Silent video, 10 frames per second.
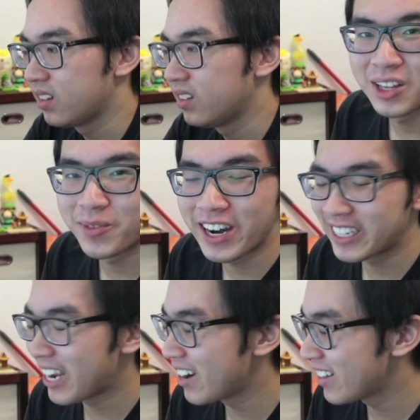The
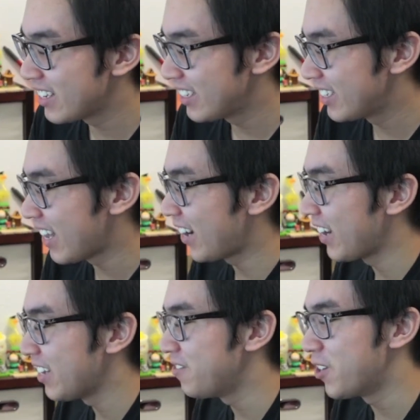bright side of this is that
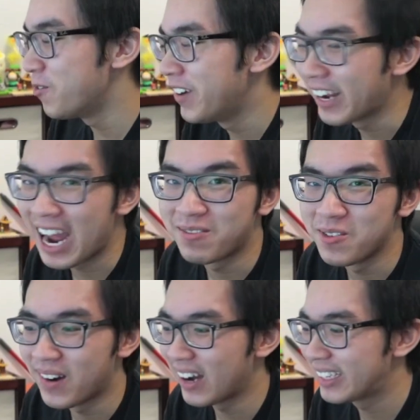I love opening
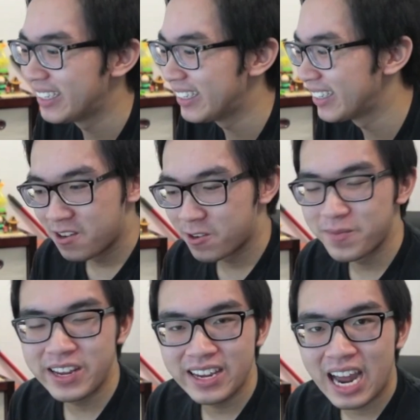Apple boxes.
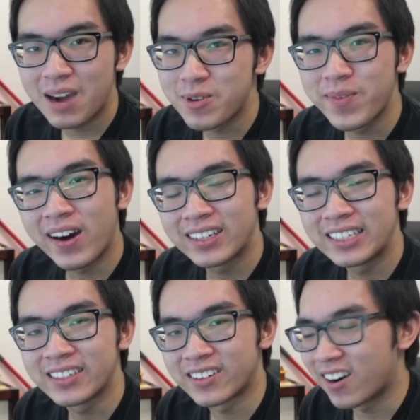For me, Apple
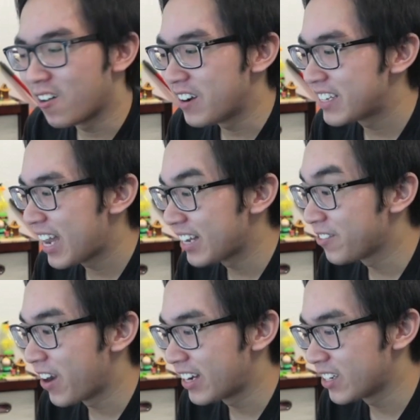boxes are always
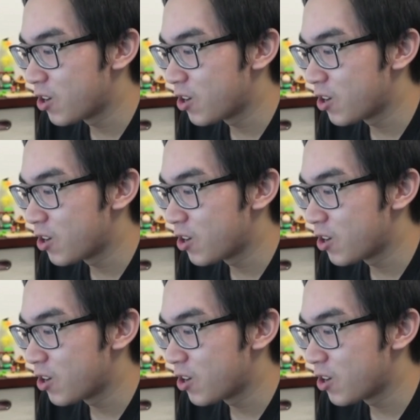satisfying to